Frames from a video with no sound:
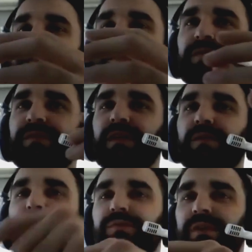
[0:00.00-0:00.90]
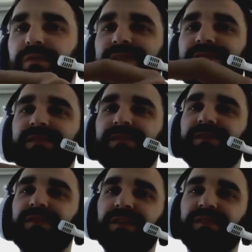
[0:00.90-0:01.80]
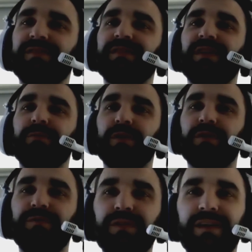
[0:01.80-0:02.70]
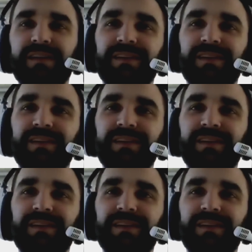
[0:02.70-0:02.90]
file a pull request, discuss, work offline,